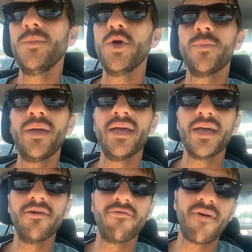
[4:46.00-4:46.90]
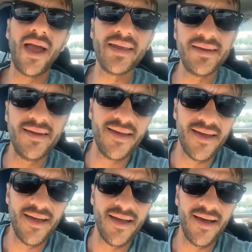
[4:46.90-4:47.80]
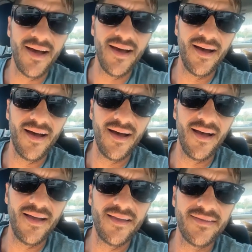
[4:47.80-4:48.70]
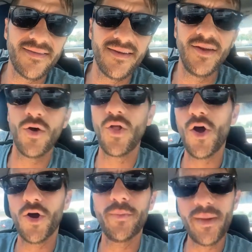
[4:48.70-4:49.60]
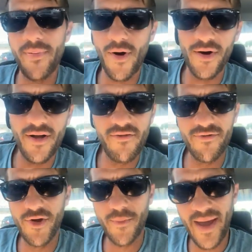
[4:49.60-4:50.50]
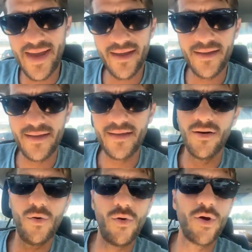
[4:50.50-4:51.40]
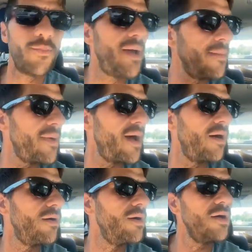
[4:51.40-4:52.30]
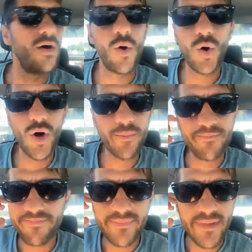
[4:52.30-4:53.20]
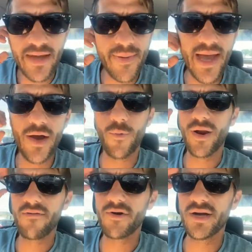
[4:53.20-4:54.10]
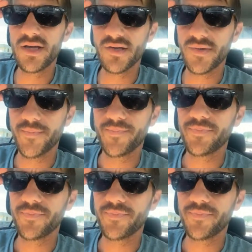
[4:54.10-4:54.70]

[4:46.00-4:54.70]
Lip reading: you're being invited to no longer be part of your bank or PayPal or eBay or whatever it is.